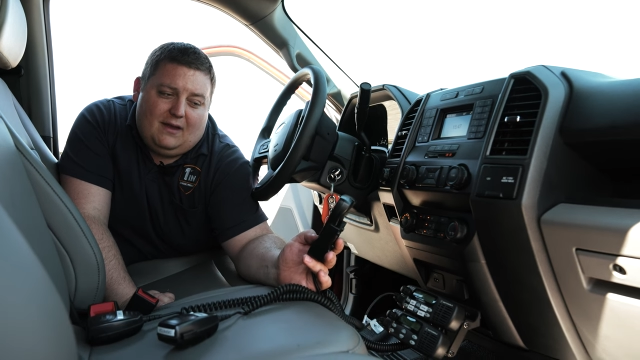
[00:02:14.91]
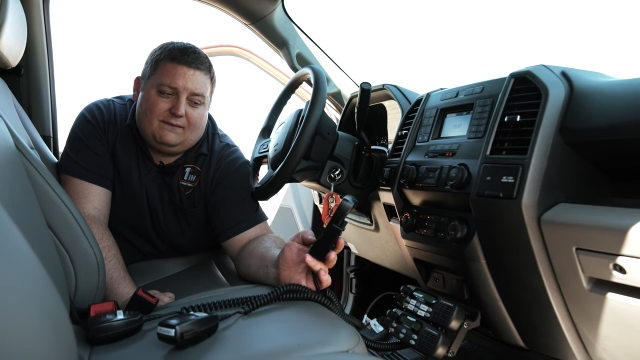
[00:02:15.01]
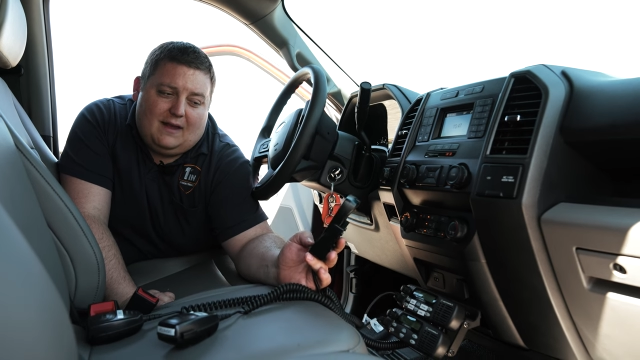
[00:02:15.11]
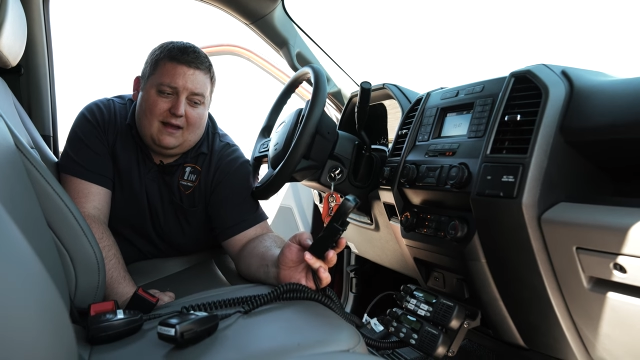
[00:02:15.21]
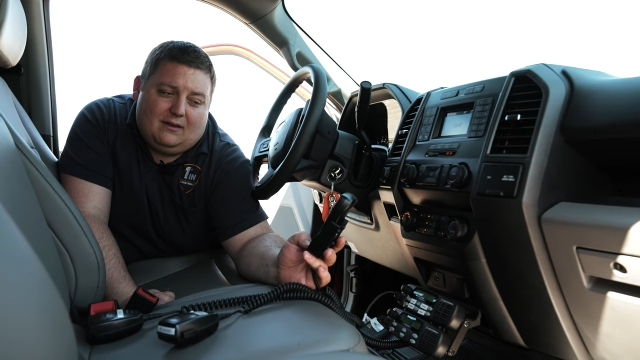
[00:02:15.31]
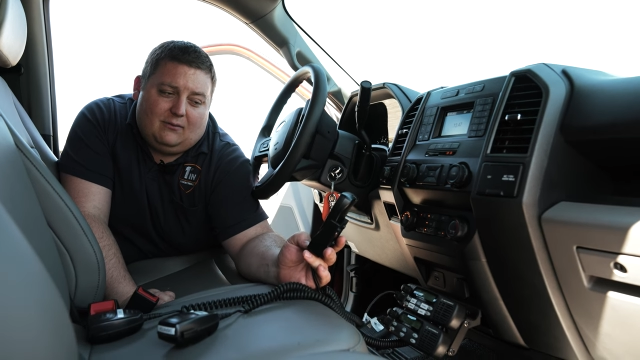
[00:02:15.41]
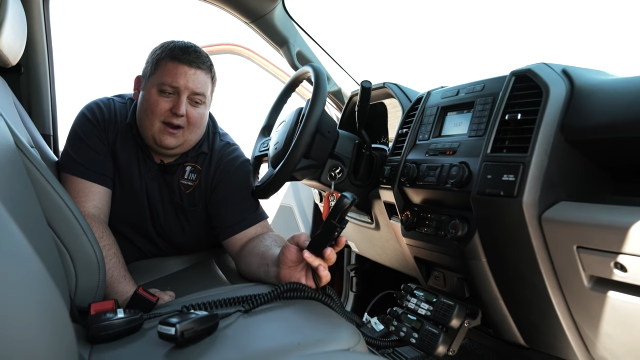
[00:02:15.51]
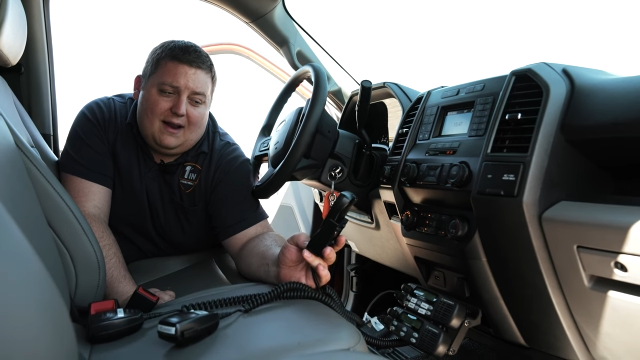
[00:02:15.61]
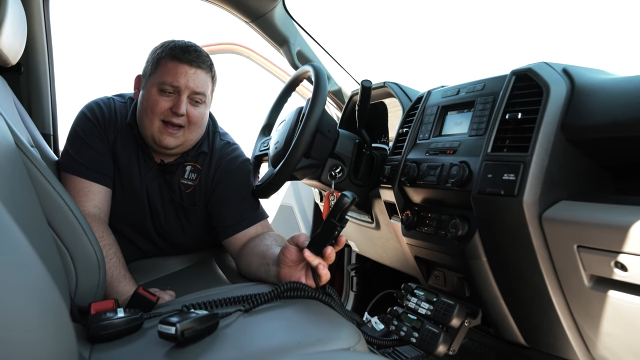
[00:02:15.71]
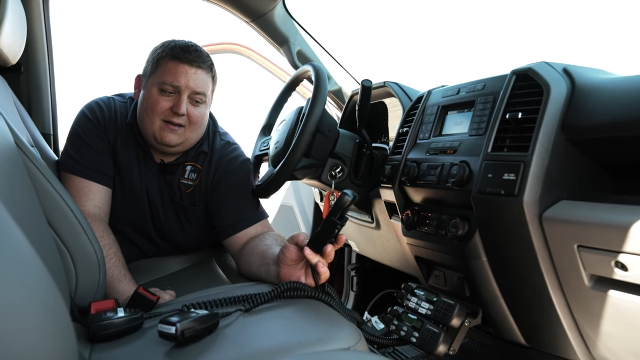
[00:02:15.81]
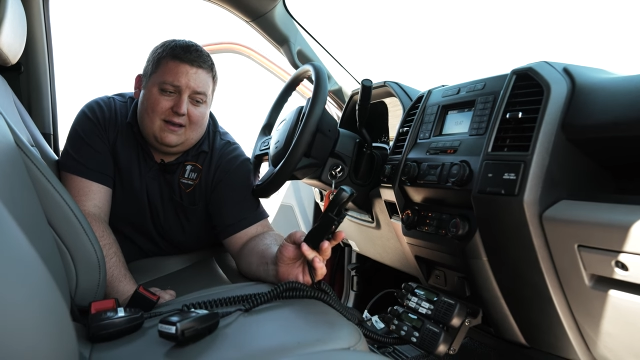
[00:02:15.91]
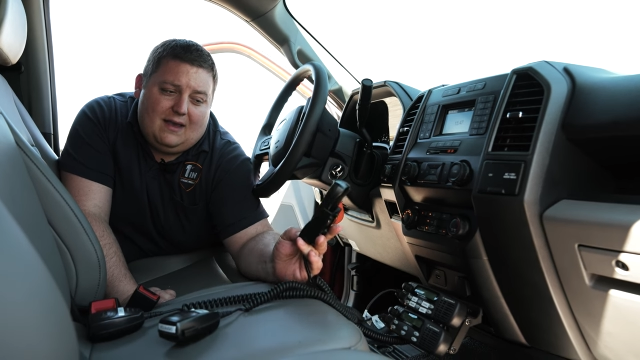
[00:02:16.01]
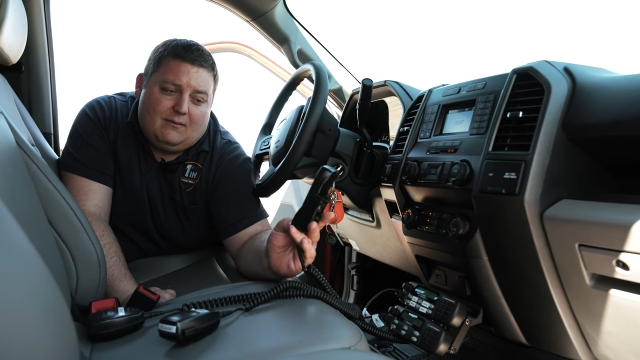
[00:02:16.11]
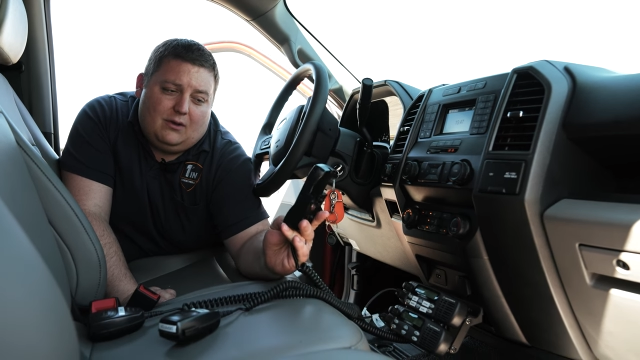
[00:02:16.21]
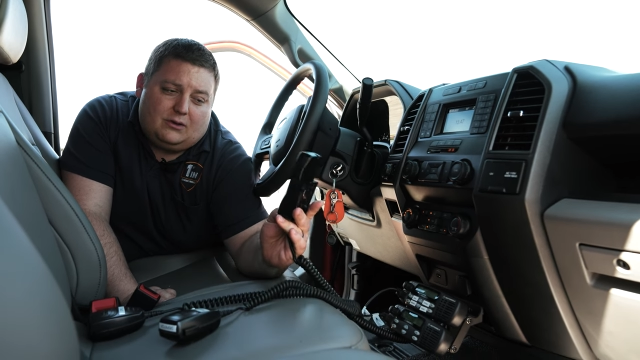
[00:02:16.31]
left alley, right
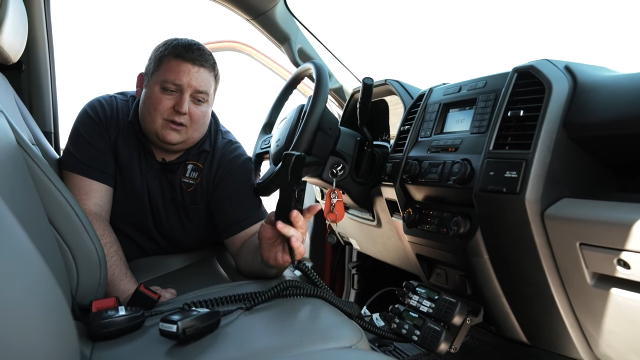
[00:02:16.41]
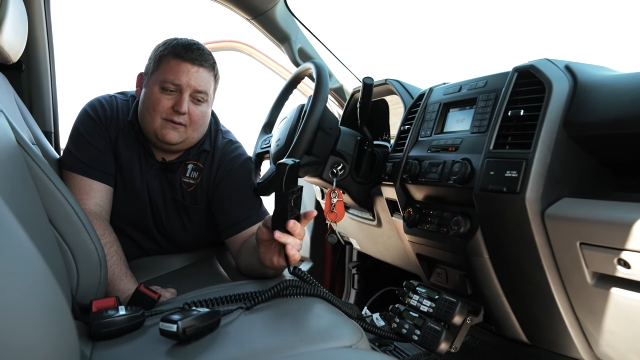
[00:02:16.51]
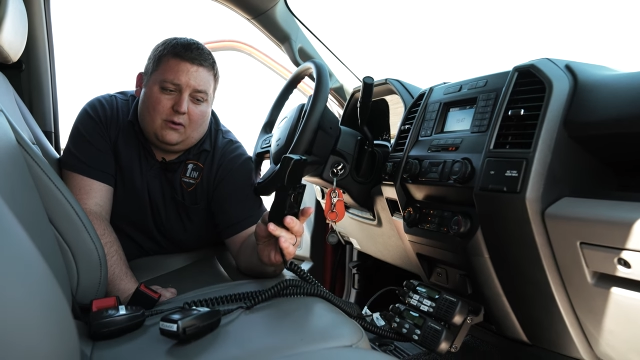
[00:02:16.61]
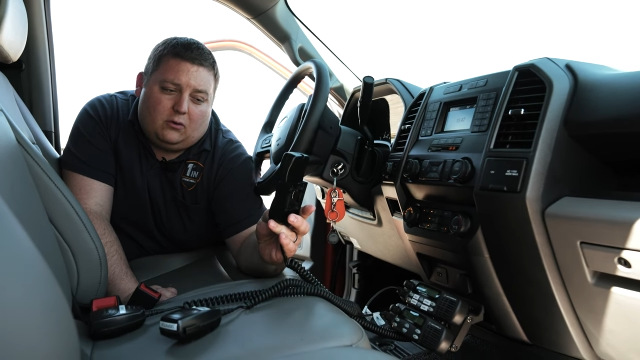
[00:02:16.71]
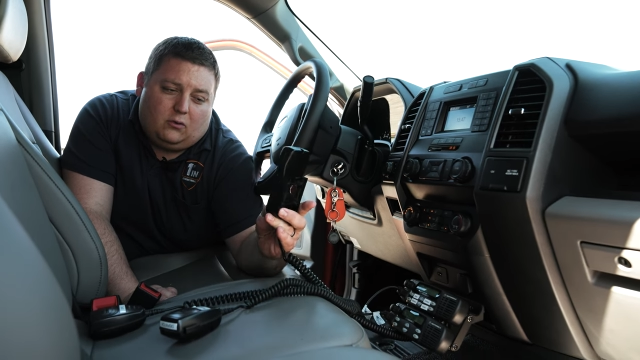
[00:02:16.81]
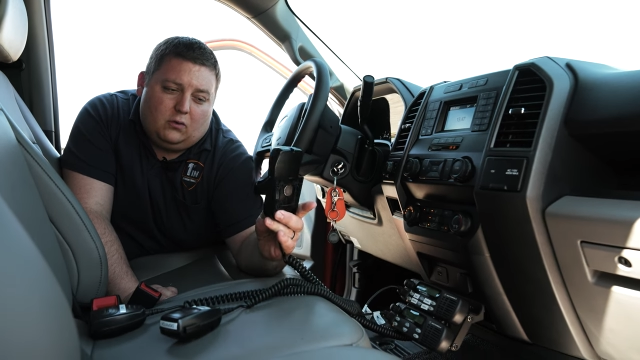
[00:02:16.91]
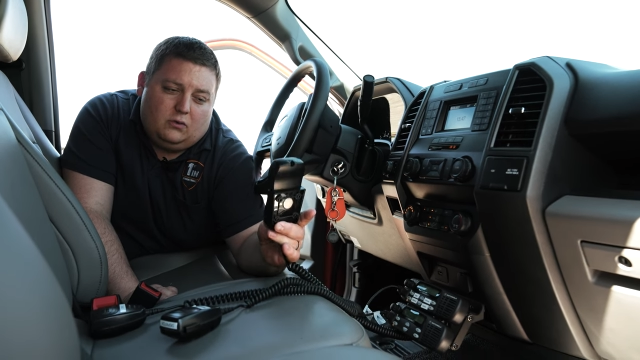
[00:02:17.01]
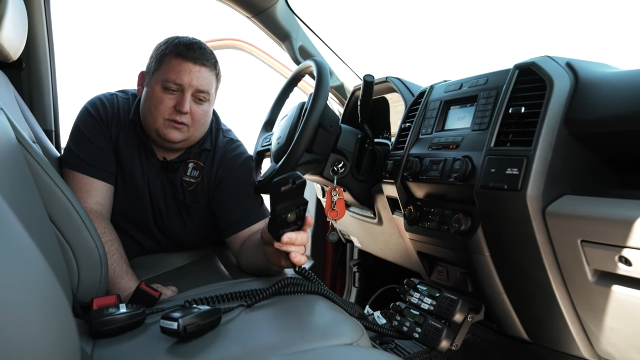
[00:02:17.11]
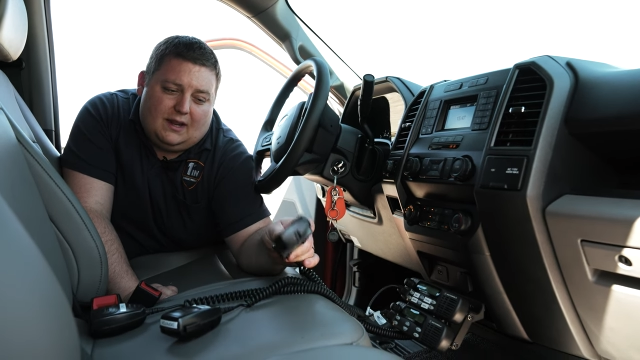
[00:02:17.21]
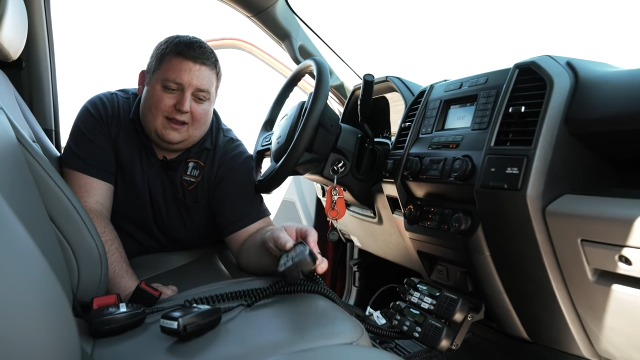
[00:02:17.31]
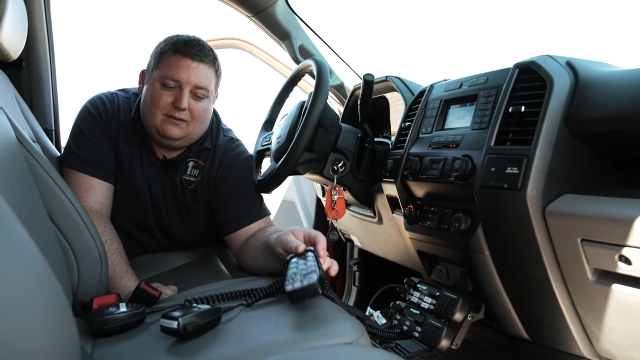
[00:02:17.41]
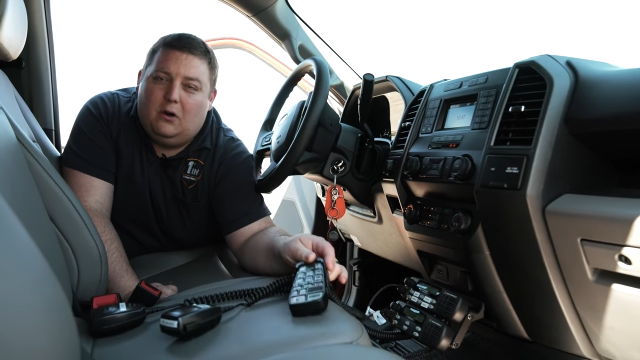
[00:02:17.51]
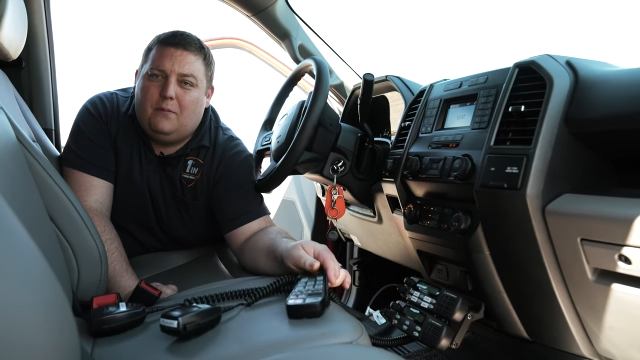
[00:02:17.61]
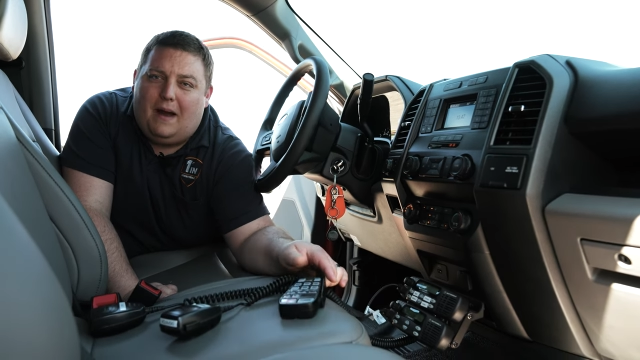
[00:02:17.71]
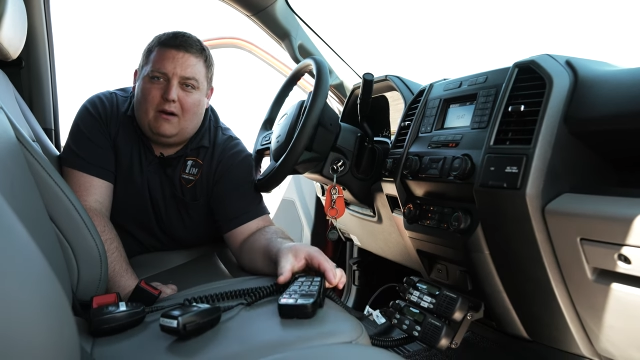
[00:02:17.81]
alley, and we also have our cruise and
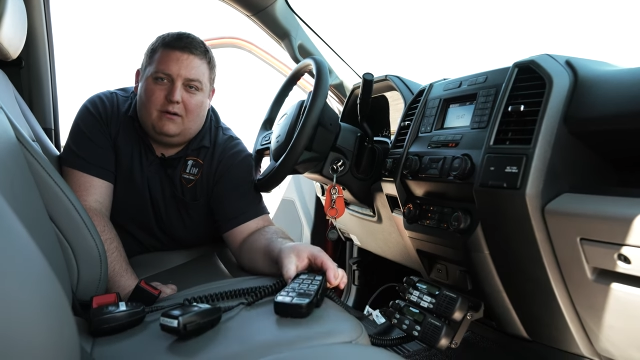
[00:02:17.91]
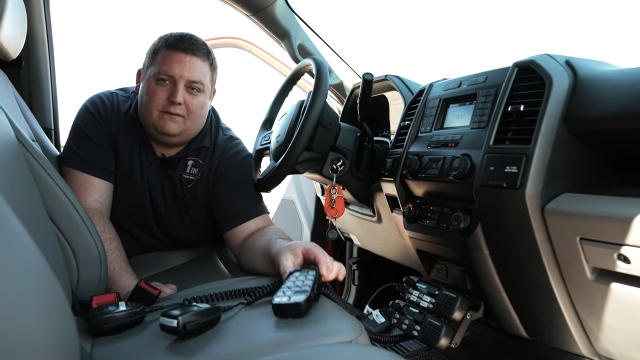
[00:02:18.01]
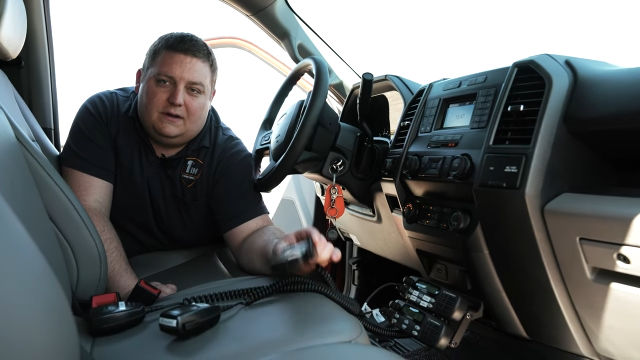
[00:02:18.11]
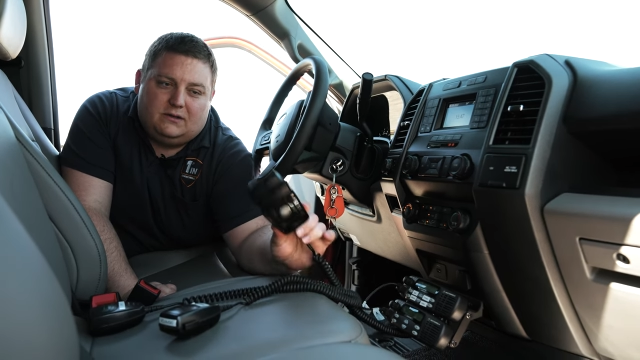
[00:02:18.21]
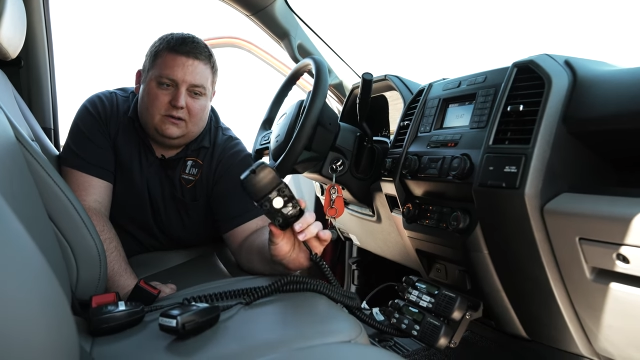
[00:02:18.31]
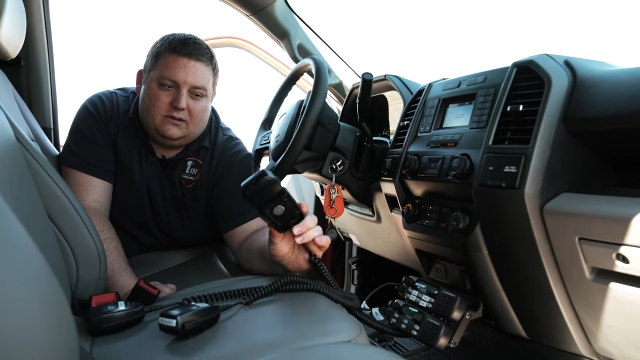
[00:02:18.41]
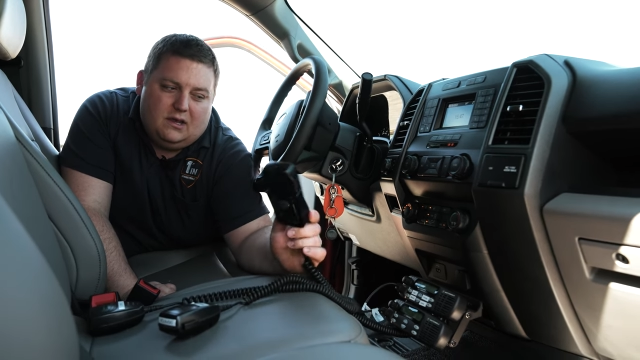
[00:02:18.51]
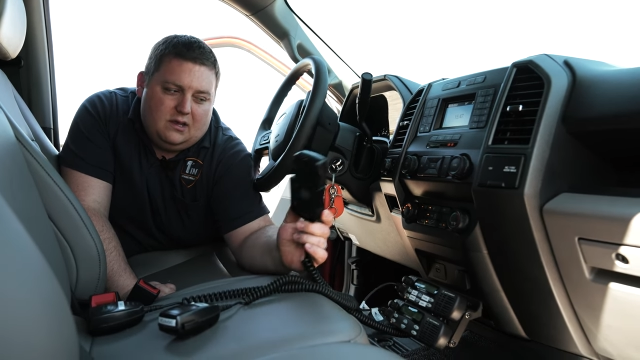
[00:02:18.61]
low power features.